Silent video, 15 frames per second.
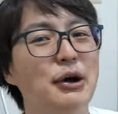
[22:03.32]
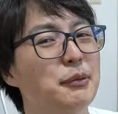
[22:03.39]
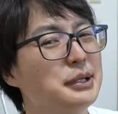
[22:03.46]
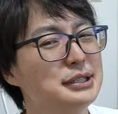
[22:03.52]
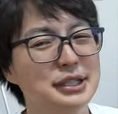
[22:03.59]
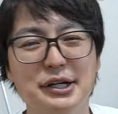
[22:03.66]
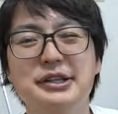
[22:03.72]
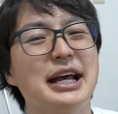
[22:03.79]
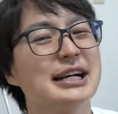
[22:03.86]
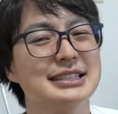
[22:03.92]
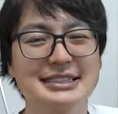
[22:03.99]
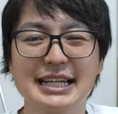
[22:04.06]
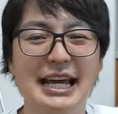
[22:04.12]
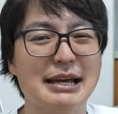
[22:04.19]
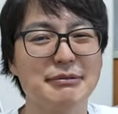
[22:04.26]
will not
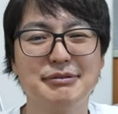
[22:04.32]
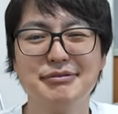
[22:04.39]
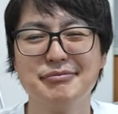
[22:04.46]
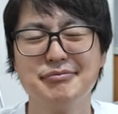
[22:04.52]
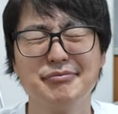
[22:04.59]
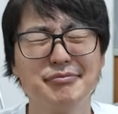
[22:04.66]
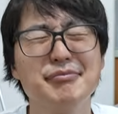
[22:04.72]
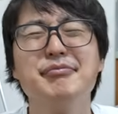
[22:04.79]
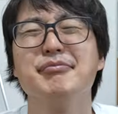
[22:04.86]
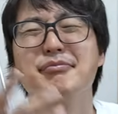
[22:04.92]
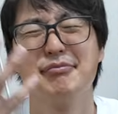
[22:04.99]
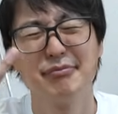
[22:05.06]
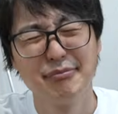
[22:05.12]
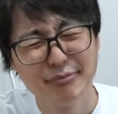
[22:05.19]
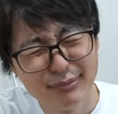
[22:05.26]
escape.
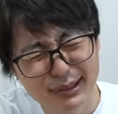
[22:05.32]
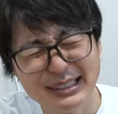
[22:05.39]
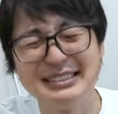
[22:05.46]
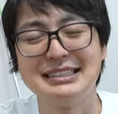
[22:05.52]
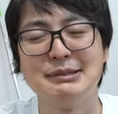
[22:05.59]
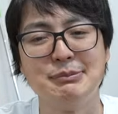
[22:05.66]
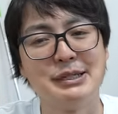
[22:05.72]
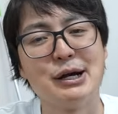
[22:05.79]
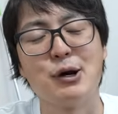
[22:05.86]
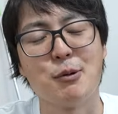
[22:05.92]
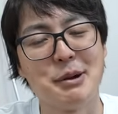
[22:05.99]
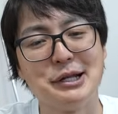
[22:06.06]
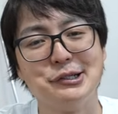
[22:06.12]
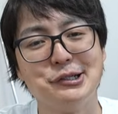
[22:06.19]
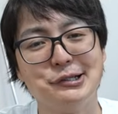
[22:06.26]
Please give me a
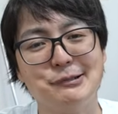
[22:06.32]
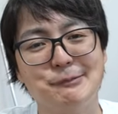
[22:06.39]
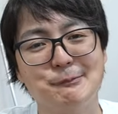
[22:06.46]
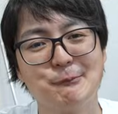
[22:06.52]
comment too.